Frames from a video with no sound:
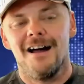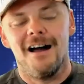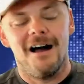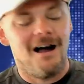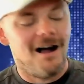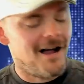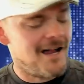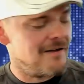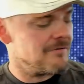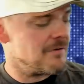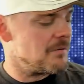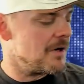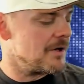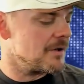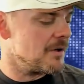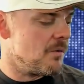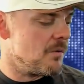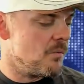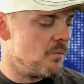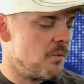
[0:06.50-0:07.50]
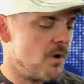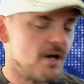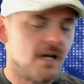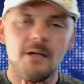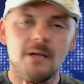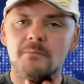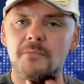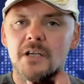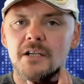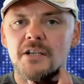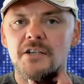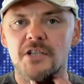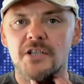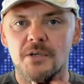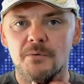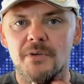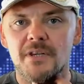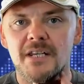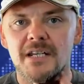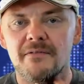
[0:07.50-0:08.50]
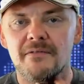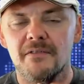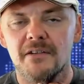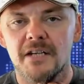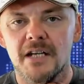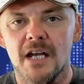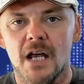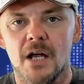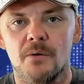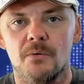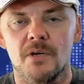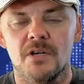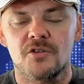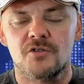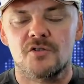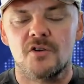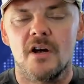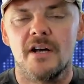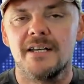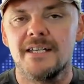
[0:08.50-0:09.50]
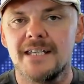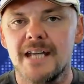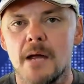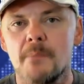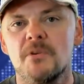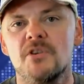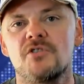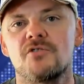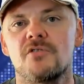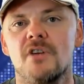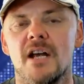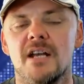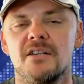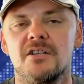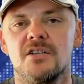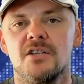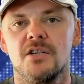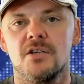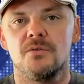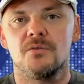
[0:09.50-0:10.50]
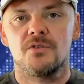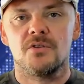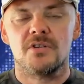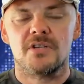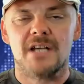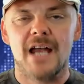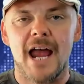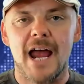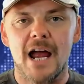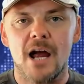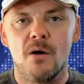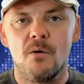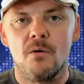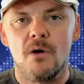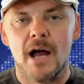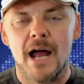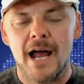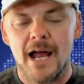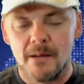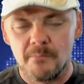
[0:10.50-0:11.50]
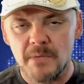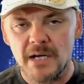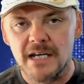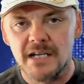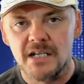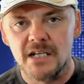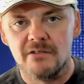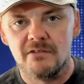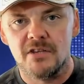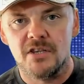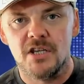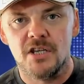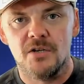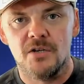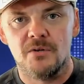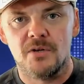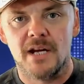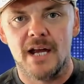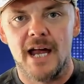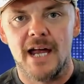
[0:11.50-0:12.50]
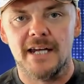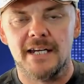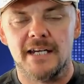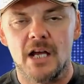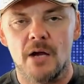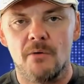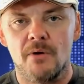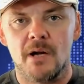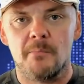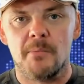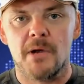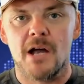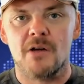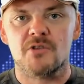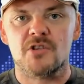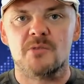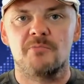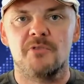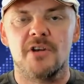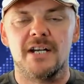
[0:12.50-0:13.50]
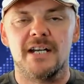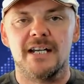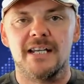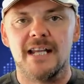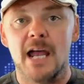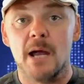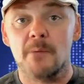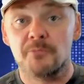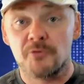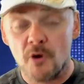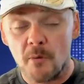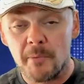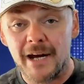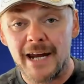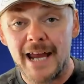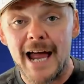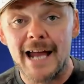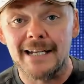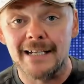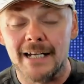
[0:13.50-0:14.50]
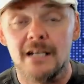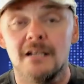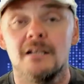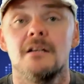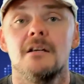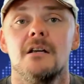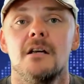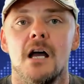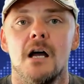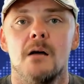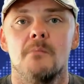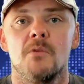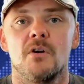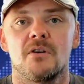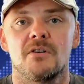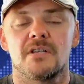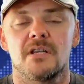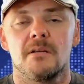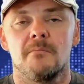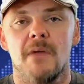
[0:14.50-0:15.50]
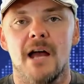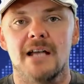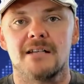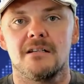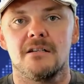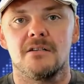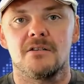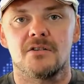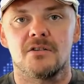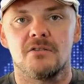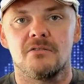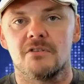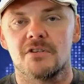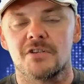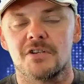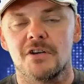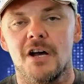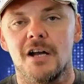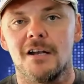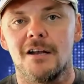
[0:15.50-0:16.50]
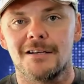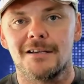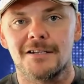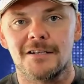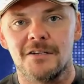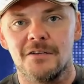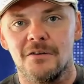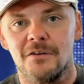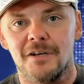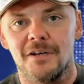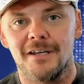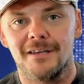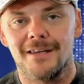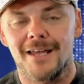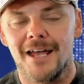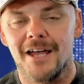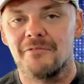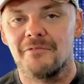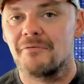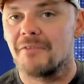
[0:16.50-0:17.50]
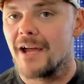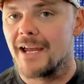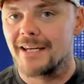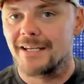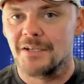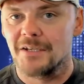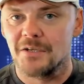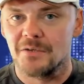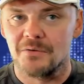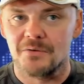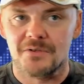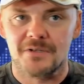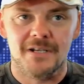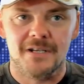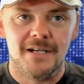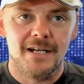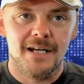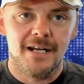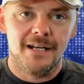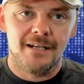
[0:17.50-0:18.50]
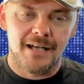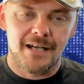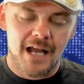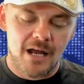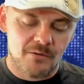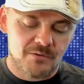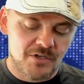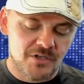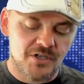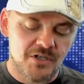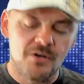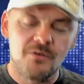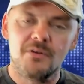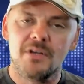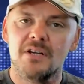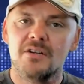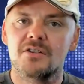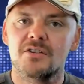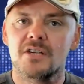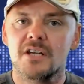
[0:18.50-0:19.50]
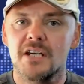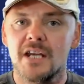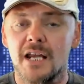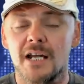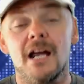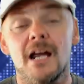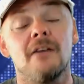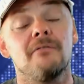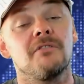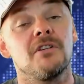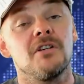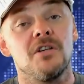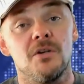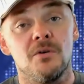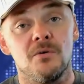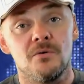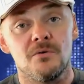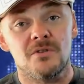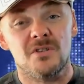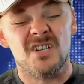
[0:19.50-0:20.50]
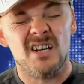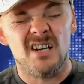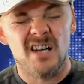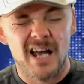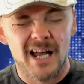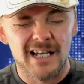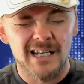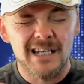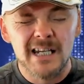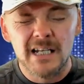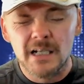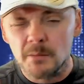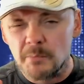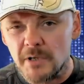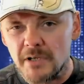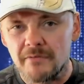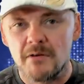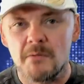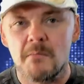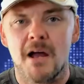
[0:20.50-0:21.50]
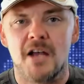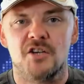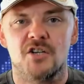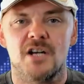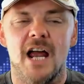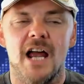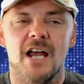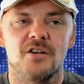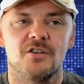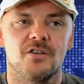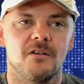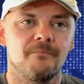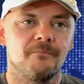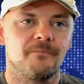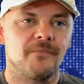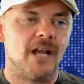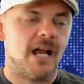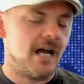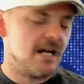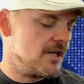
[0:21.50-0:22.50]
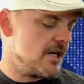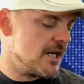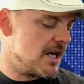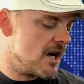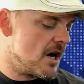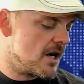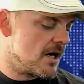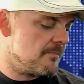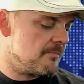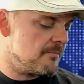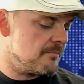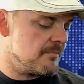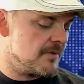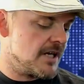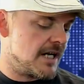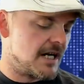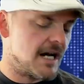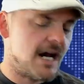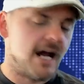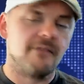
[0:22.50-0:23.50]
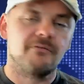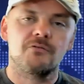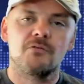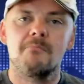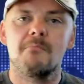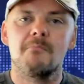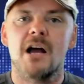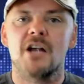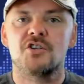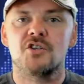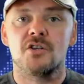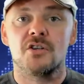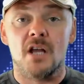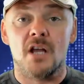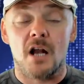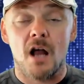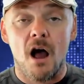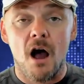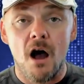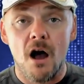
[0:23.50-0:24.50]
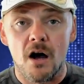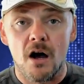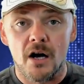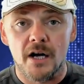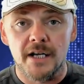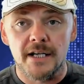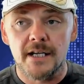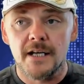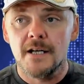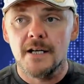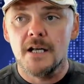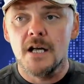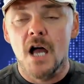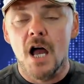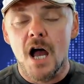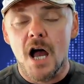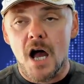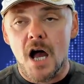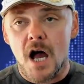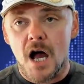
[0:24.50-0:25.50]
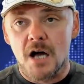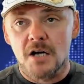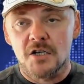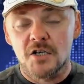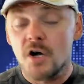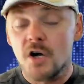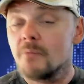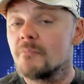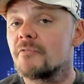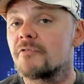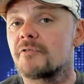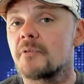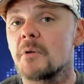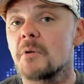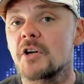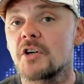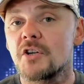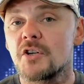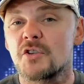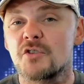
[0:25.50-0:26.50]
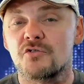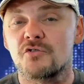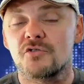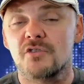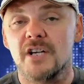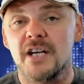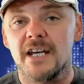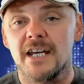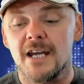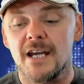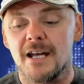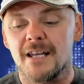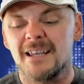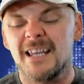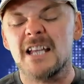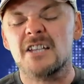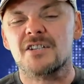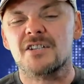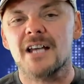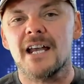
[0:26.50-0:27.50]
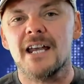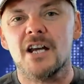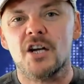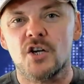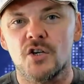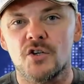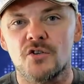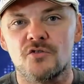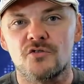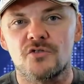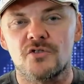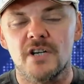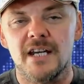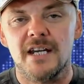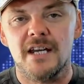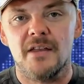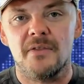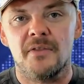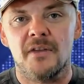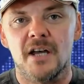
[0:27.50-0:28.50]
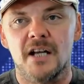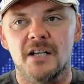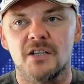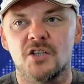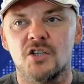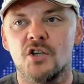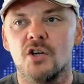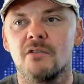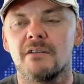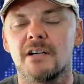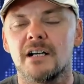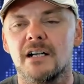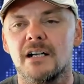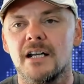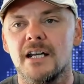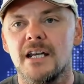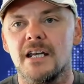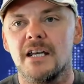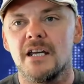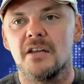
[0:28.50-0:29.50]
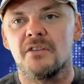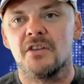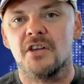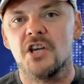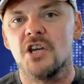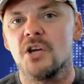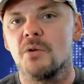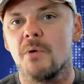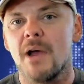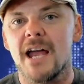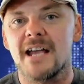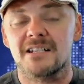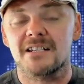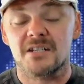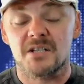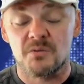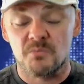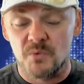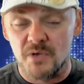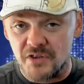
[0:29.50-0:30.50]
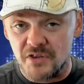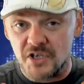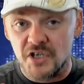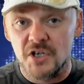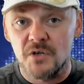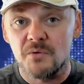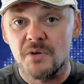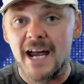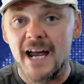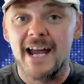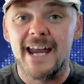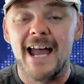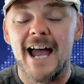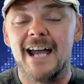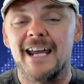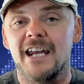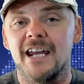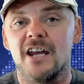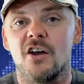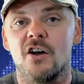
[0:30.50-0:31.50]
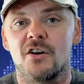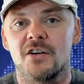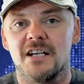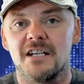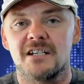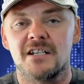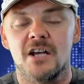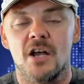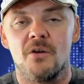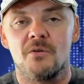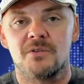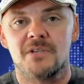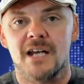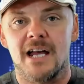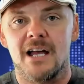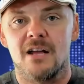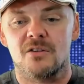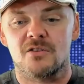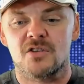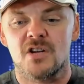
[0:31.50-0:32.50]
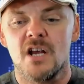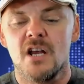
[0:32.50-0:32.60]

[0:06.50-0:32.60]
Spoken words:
Hi everyone, what I'm going to do in this video is try and demonstrate to you just how our media in the UK going about spreading their propaganda amongst the masses, or as I like to call it, their fake news. Now to do this, you're going to have to use a little bit of imagination, and you're going to have to imagine that I come from a country, let's say a country that currently the US, with the UK hanging on its coattails,